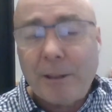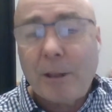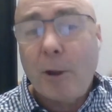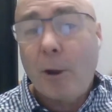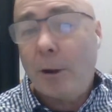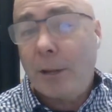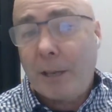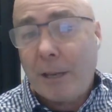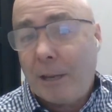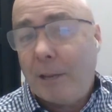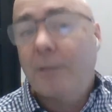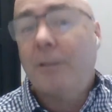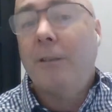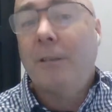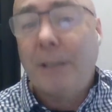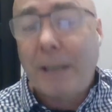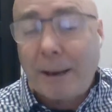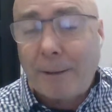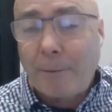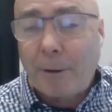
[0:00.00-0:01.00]
early years
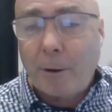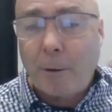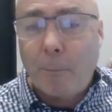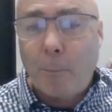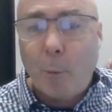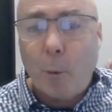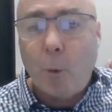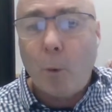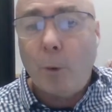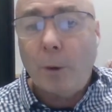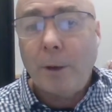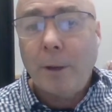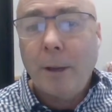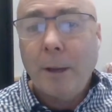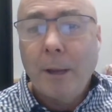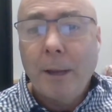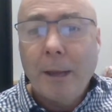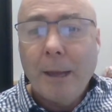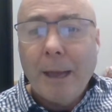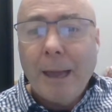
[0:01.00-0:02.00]
just to get everyone on board,
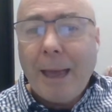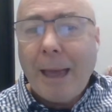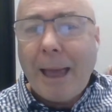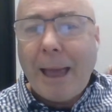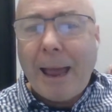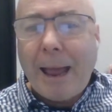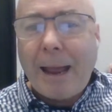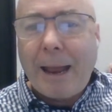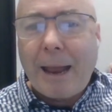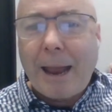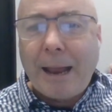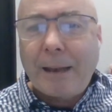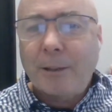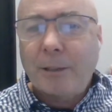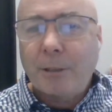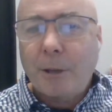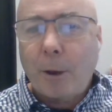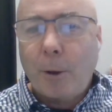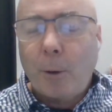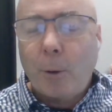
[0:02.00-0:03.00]
and
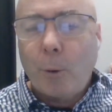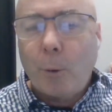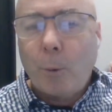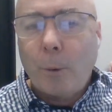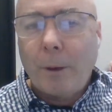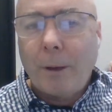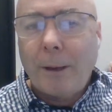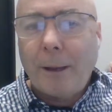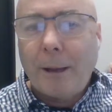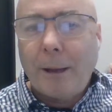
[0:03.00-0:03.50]
so